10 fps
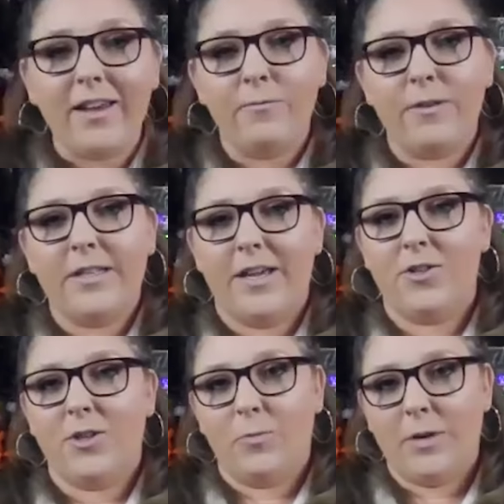
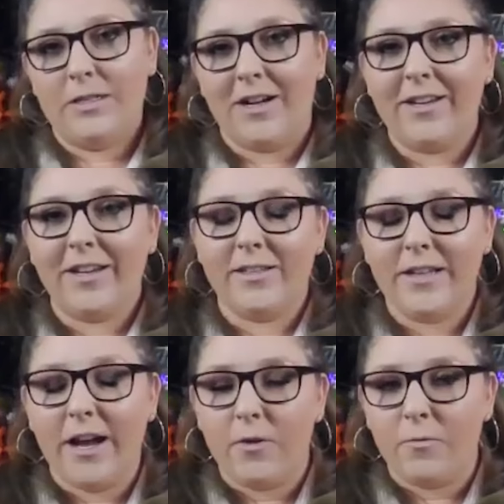invitation when Doug gets
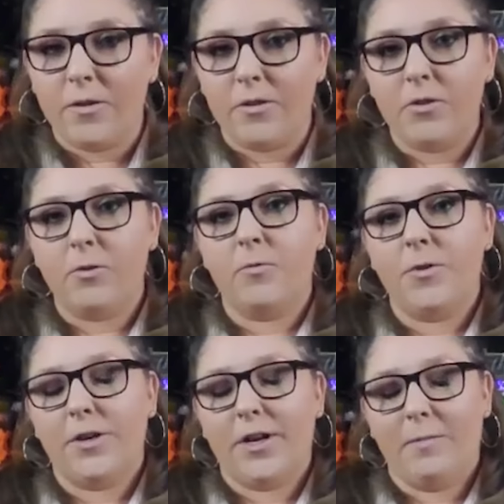down for the two of
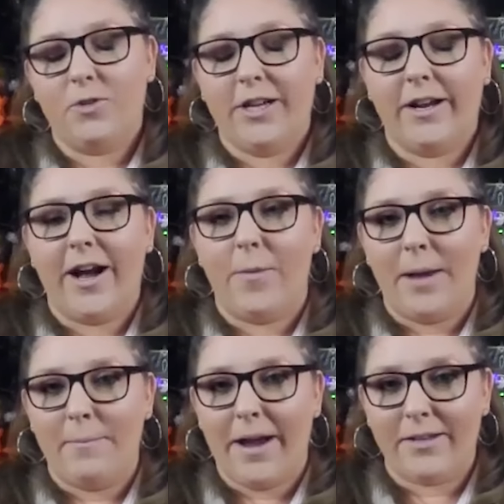you to come check out
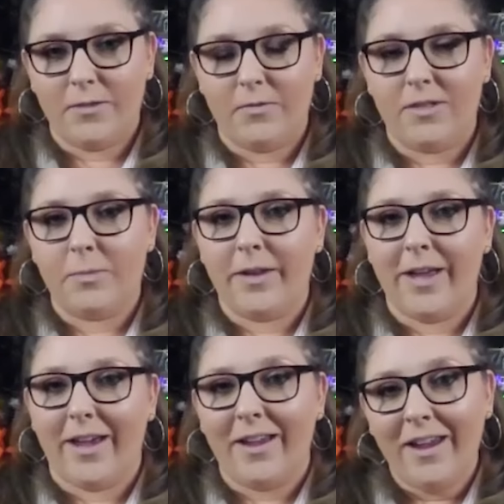my massive
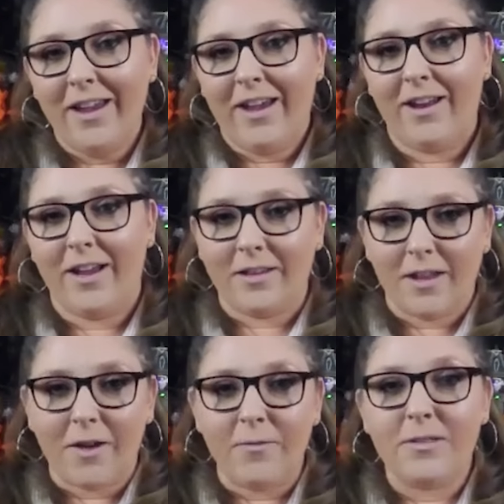display. And I'd love,
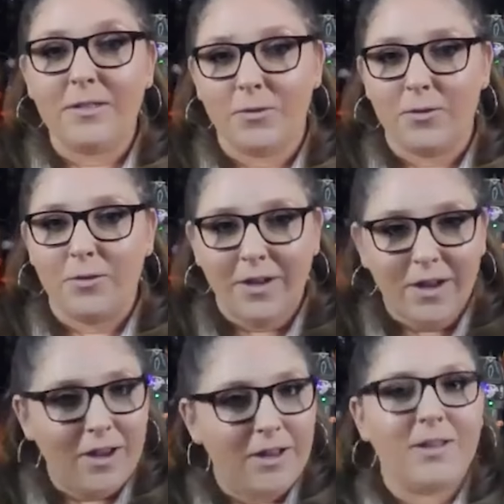love to
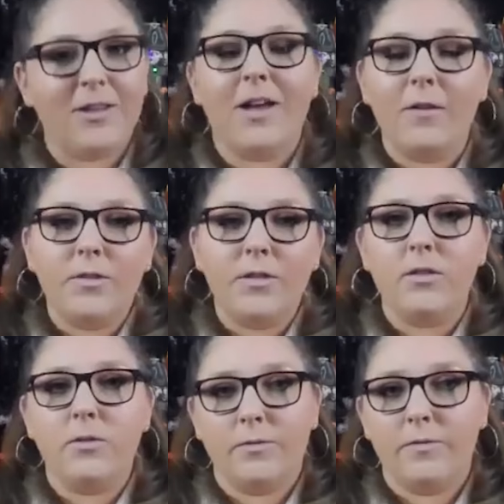love to
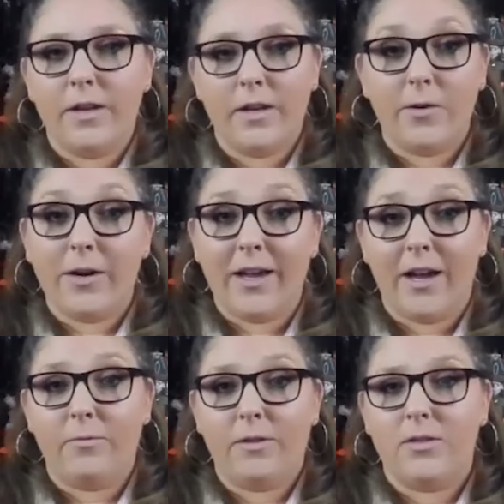do a video
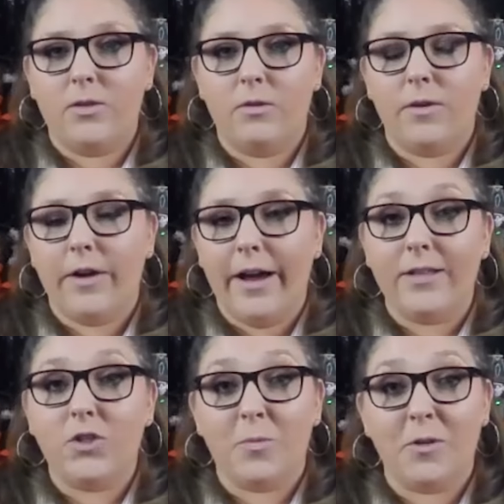again with the two of you. I
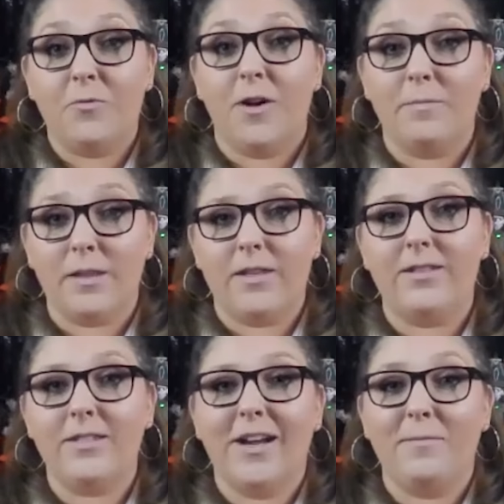had so much fun, but
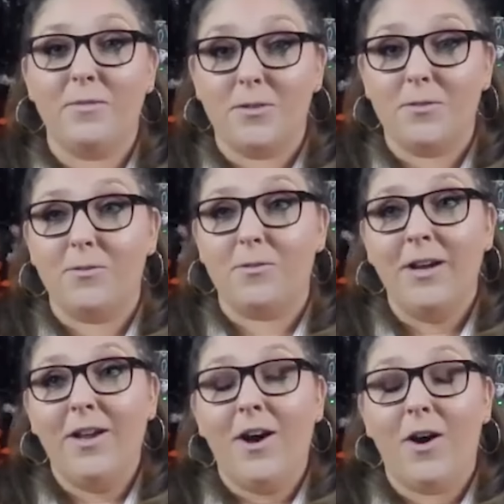this time do
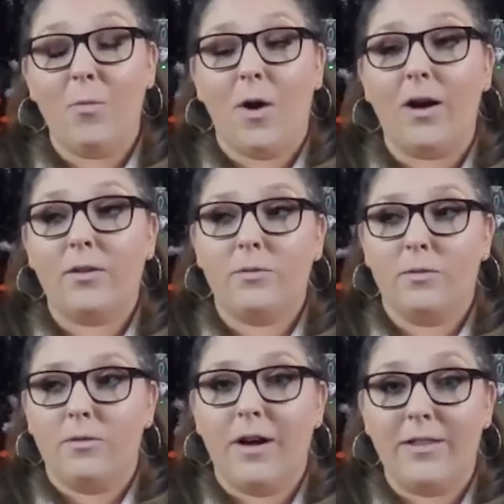a
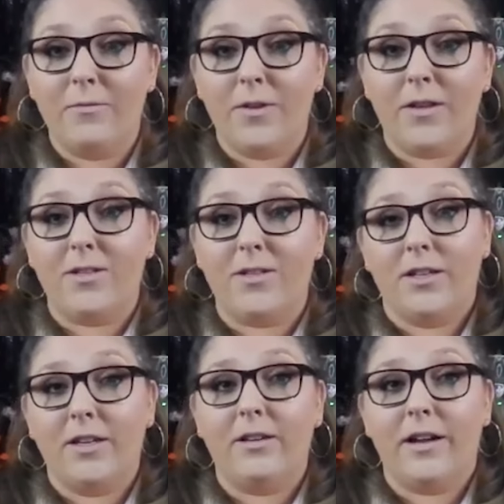walkthrough on the village
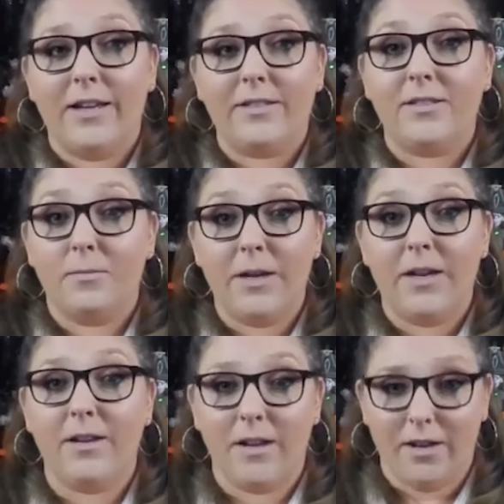and get your guys'
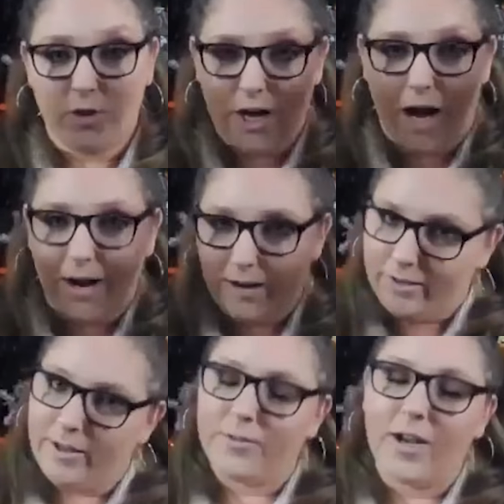opinion and shock
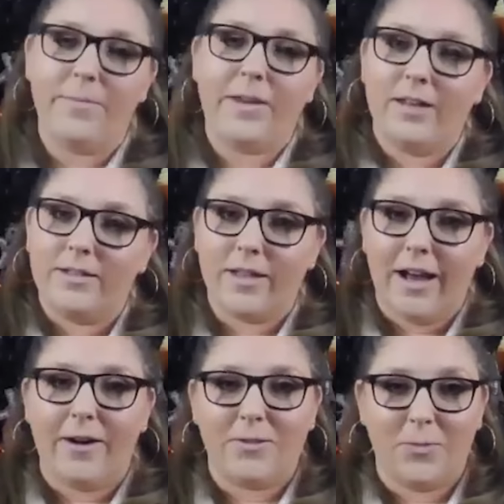of coming into the
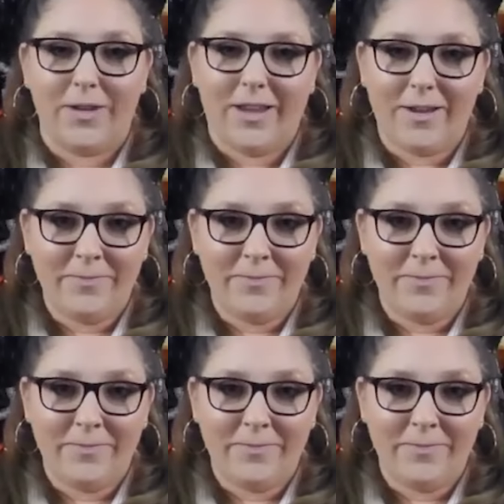house with it.